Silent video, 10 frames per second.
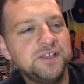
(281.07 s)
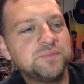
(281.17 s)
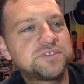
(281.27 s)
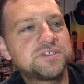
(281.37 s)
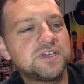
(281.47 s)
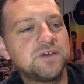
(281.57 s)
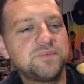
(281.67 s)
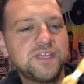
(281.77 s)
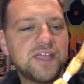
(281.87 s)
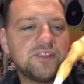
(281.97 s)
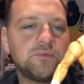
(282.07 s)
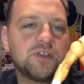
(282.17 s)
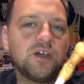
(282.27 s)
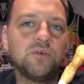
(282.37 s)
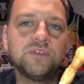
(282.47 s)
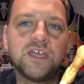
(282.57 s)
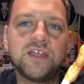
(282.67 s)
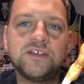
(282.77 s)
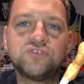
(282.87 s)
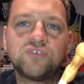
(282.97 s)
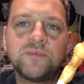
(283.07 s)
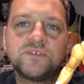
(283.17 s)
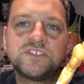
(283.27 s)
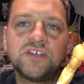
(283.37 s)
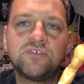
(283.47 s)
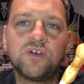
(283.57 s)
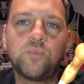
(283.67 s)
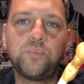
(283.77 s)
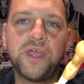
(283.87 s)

But yeah, there we go. There is Rey Mysterio,